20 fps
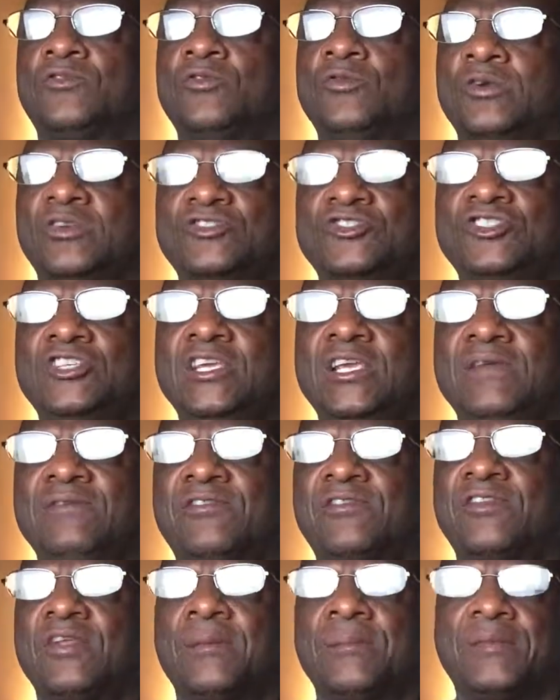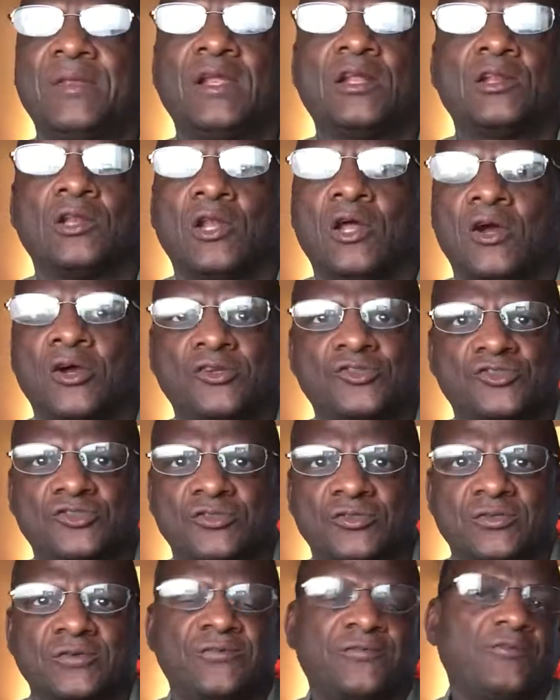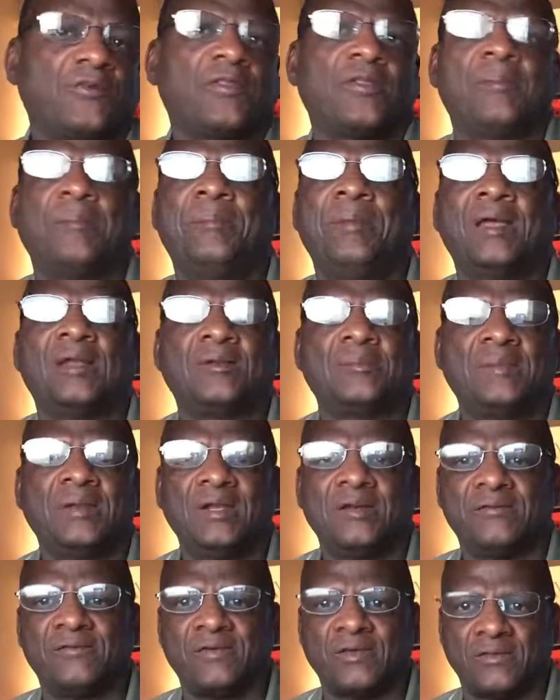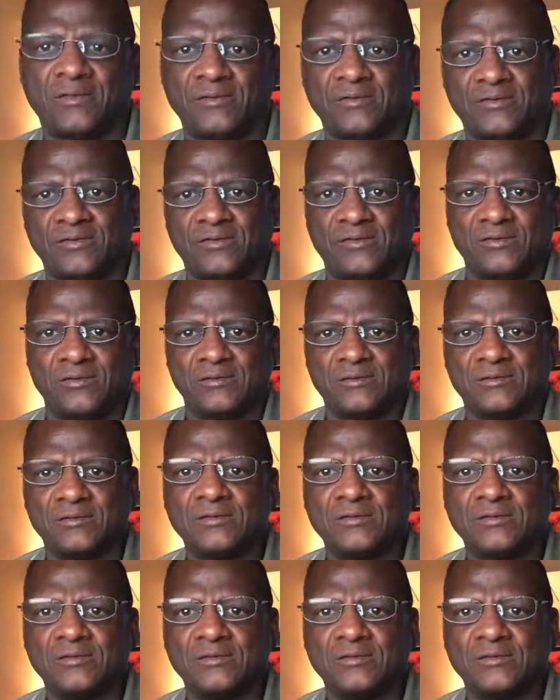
achieve something larger for the betterment of others,